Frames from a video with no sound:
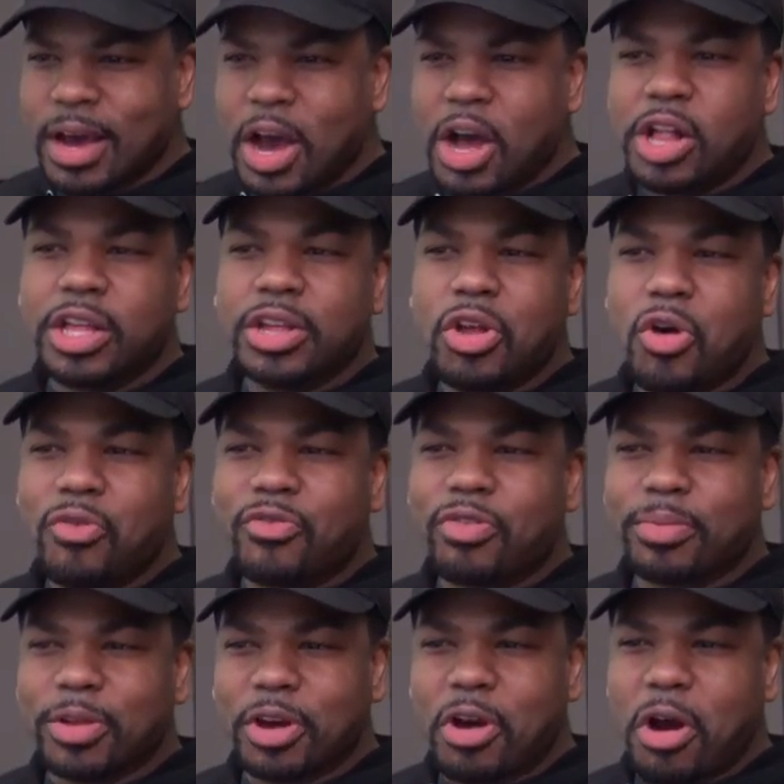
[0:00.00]
I only know him
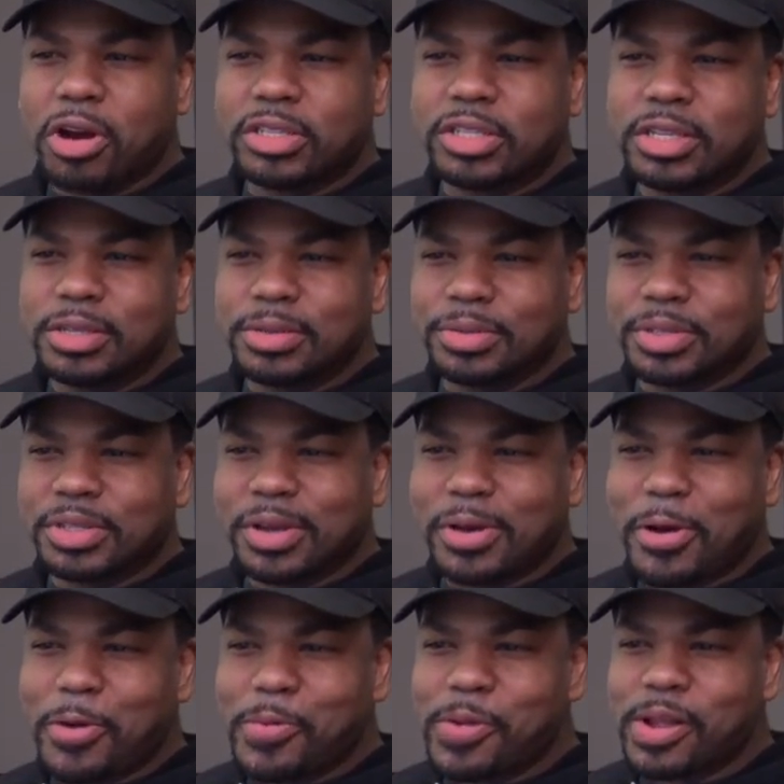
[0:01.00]
from the cartoon, so
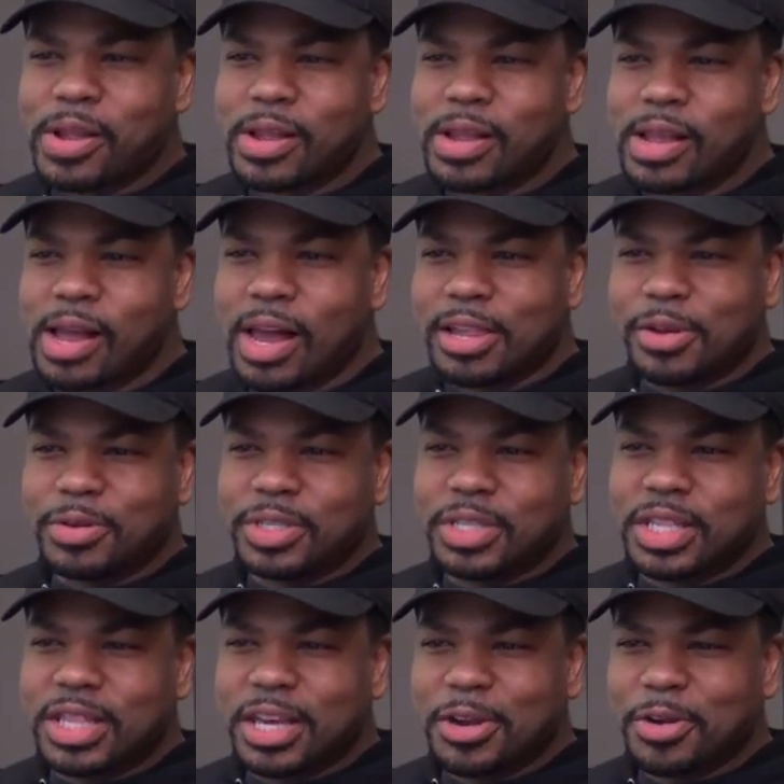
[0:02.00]
I know
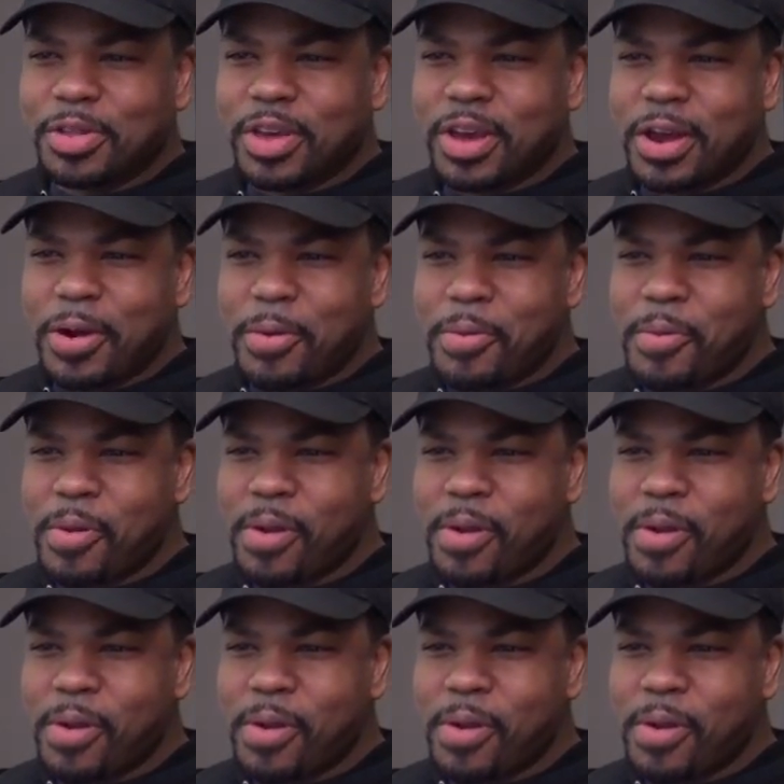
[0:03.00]
he's thinner there.